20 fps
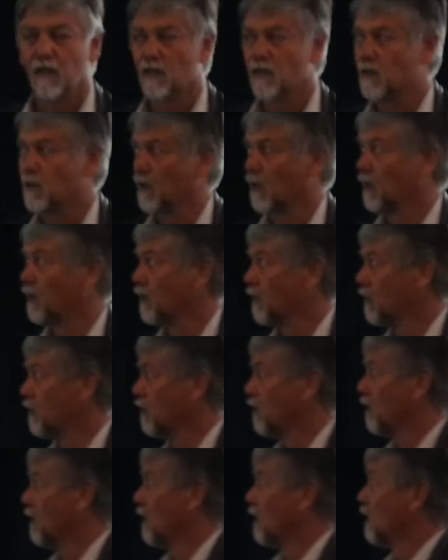So
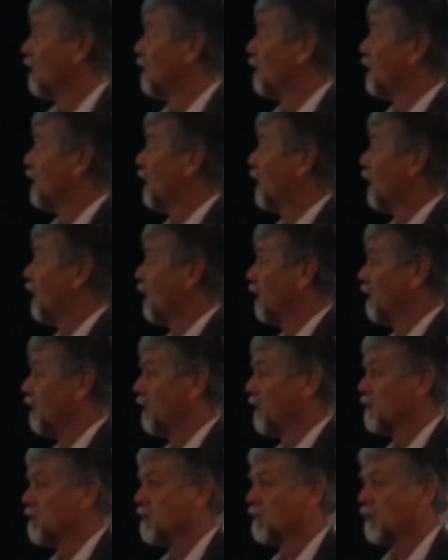
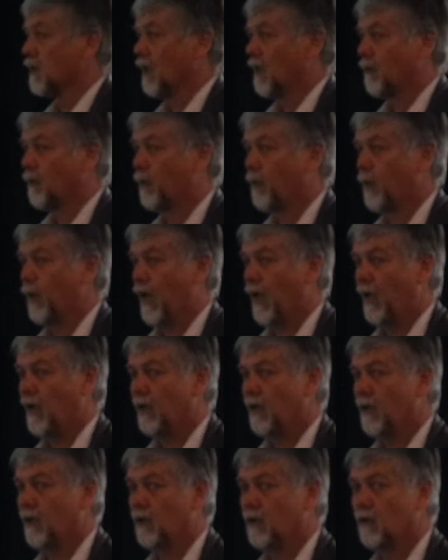this is a
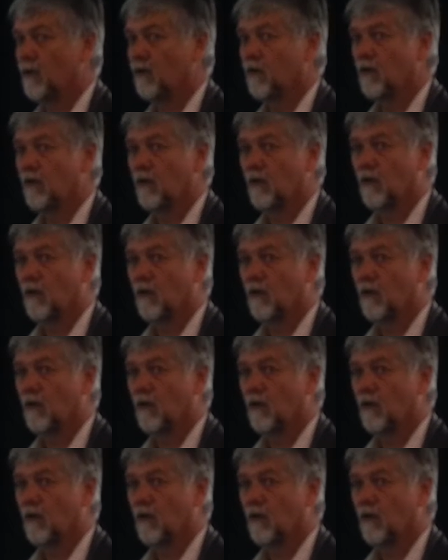paleo